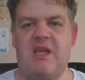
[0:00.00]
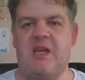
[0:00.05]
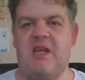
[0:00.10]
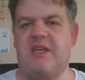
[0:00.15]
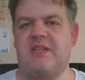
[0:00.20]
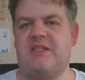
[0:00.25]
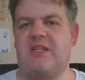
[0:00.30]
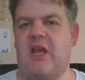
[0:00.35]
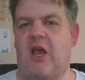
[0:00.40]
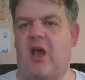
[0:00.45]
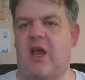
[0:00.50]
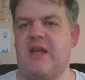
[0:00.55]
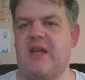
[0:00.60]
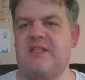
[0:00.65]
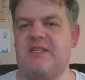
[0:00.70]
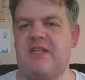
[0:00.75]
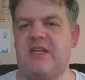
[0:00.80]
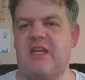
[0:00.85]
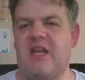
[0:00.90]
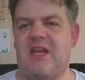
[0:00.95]
You see, I'd
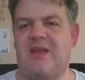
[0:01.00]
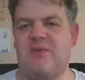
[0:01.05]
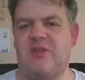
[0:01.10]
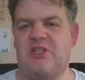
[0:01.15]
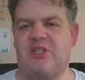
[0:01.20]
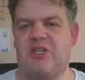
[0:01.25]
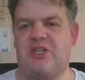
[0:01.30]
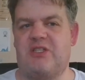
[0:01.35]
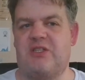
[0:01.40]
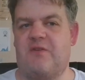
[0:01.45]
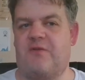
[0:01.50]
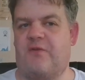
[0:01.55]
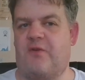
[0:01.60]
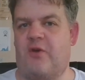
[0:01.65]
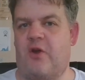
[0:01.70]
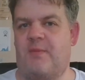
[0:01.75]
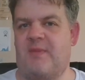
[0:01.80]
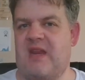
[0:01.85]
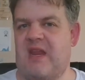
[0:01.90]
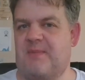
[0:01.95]
seen images
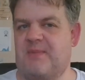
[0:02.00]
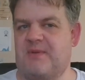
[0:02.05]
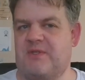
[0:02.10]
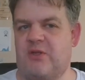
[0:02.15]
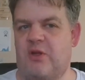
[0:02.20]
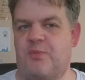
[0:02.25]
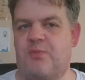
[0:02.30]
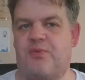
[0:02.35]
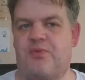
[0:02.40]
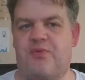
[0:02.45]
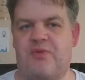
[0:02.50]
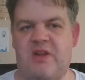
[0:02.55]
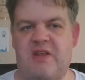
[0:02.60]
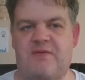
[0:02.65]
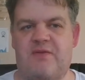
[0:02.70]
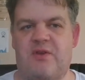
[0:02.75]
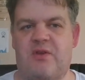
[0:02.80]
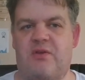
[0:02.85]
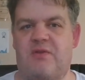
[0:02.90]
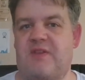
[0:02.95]
from an episode
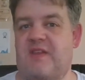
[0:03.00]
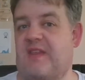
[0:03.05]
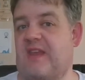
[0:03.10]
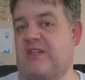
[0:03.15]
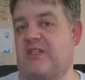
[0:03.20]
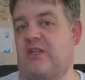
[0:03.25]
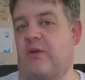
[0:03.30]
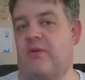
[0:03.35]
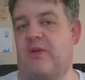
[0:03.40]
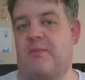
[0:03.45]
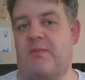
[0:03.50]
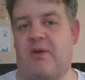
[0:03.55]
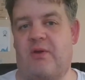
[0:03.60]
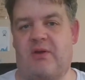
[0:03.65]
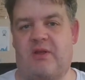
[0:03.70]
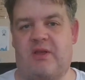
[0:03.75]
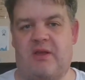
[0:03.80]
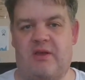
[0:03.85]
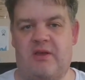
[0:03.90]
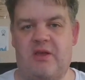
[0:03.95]
preview that they show in
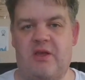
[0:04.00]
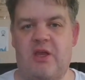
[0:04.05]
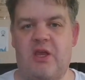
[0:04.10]
America,